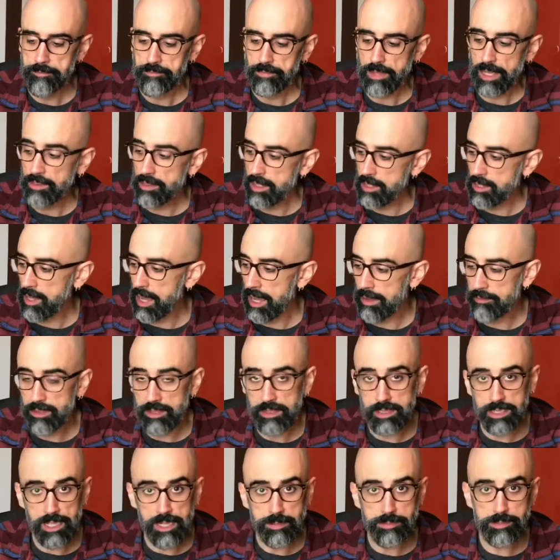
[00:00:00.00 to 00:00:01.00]
and then you have
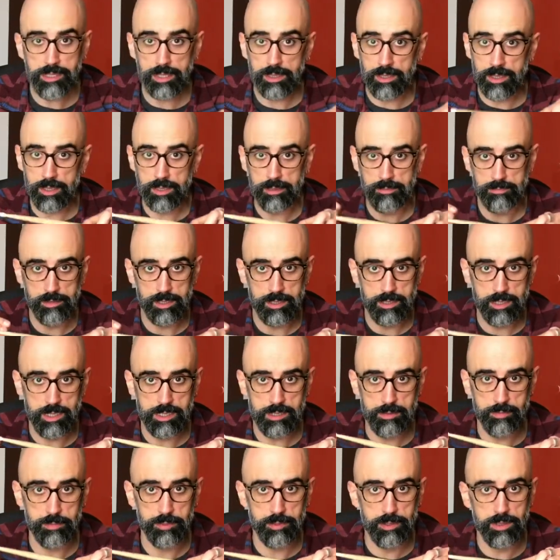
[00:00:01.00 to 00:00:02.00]
the tips, and you
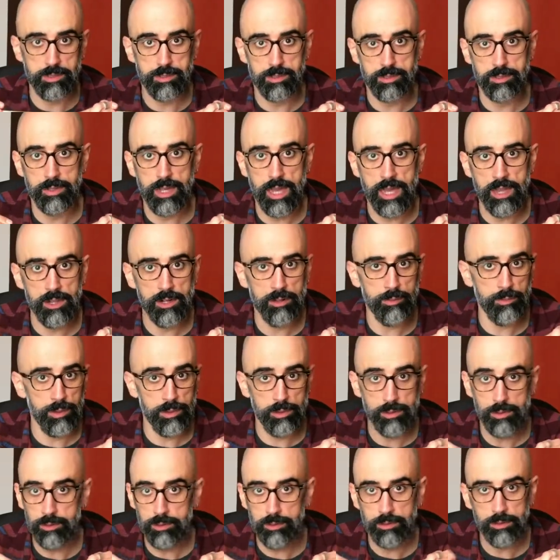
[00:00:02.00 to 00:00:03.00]
just put it together
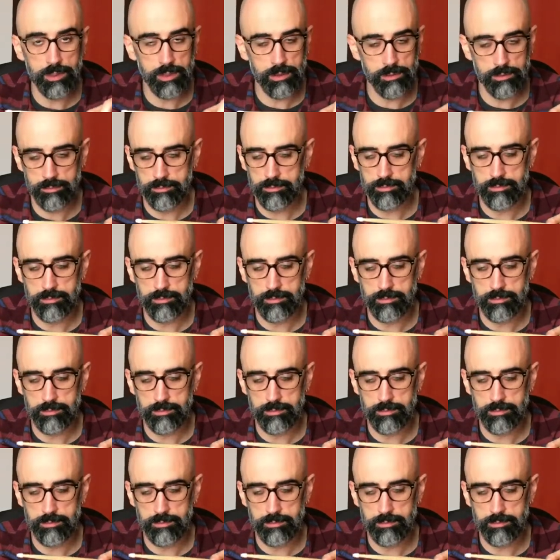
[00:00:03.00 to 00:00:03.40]
with glue and